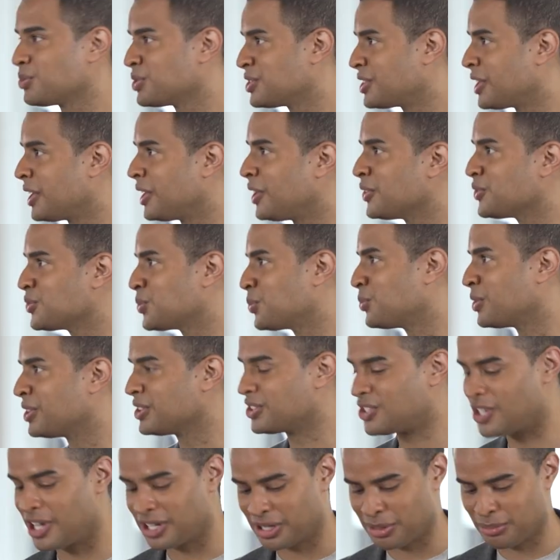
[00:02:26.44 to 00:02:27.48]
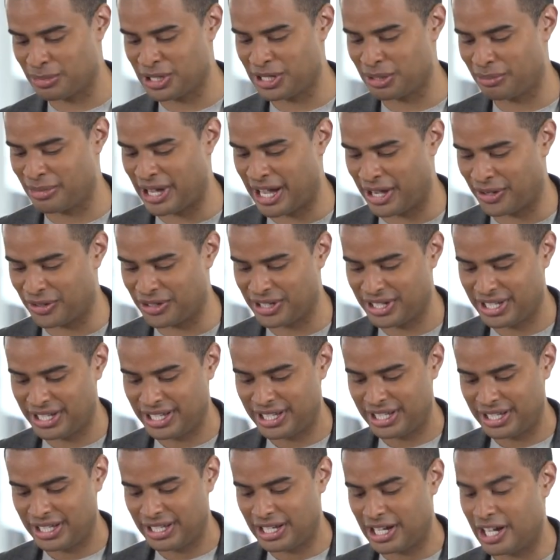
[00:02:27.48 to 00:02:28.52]
which I also want to talk a bit about,
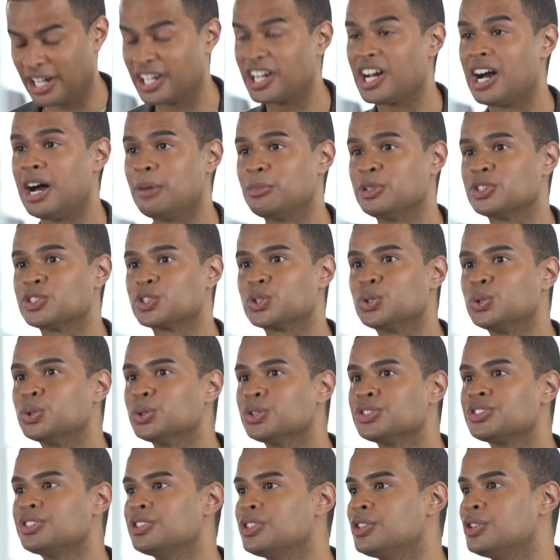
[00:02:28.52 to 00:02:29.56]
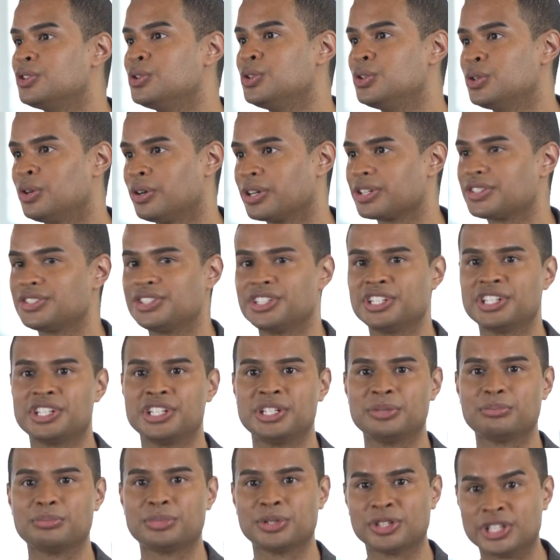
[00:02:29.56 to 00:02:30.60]
Uncommon Schools, and the New York
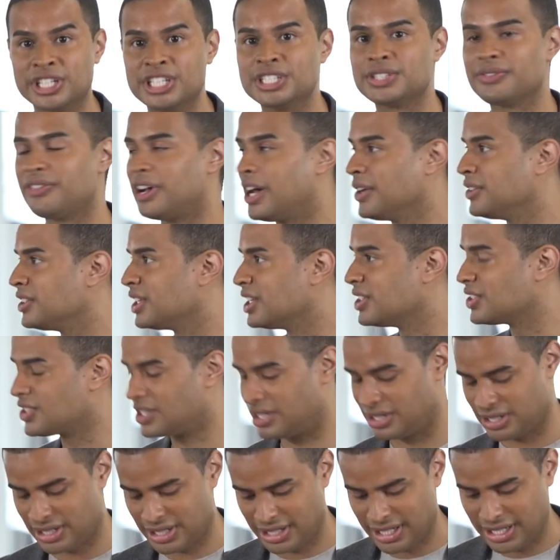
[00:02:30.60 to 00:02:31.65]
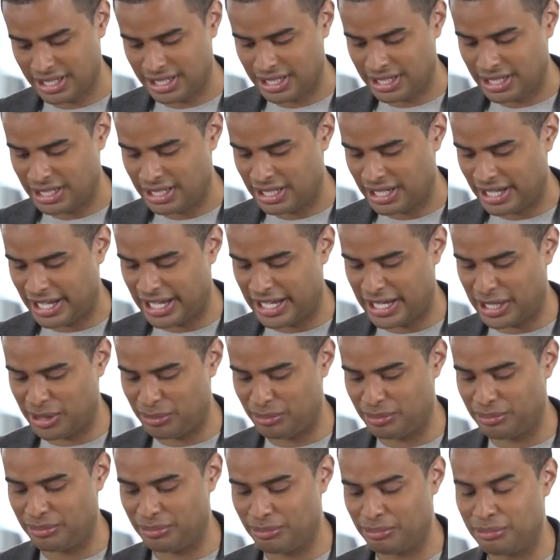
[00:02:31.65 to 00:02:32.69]
City Police Foundation.
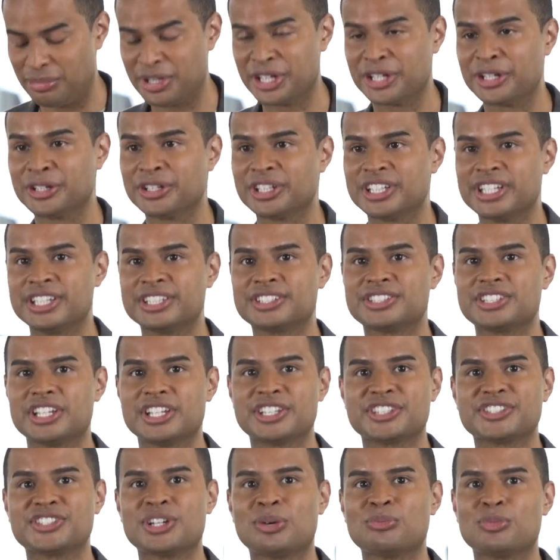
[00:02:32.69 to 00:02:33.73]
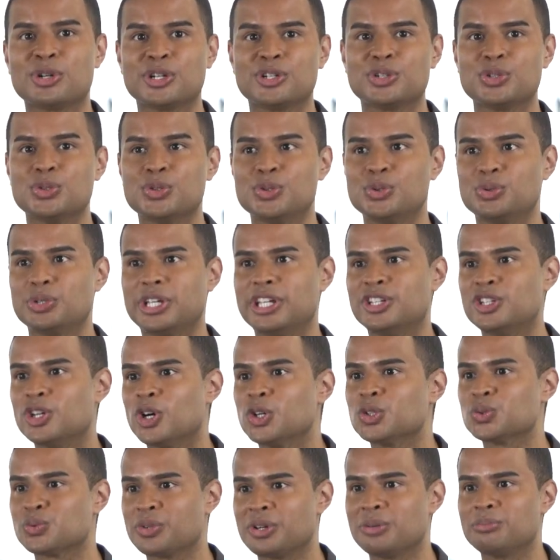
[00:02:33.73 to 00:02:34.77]
Bill is someone who he
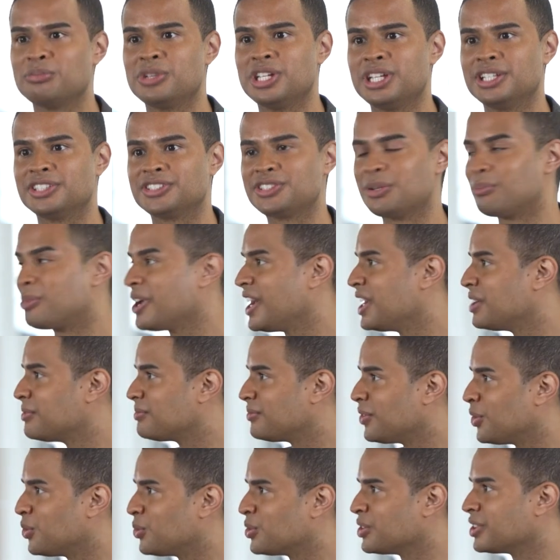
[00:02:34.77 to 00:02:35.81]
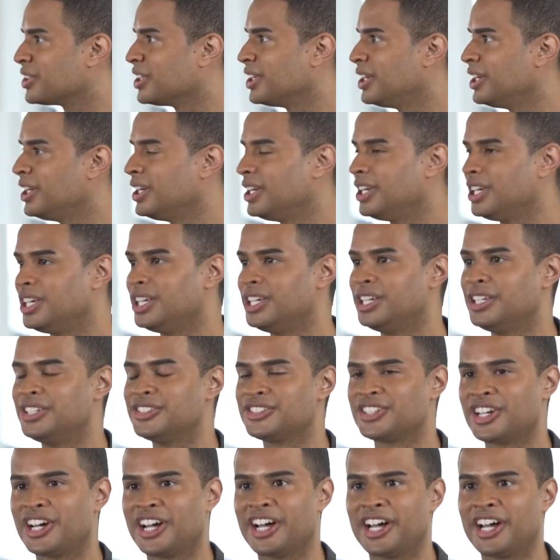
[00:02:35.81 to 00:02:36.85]
knows what it means to pay it forward. He's